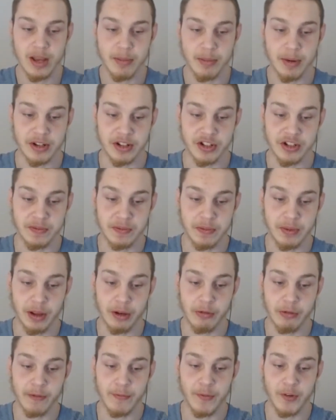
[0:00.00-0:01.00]
But just
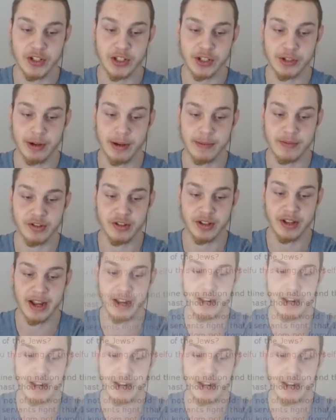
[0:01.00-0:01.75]
a quick verse of scripture to kind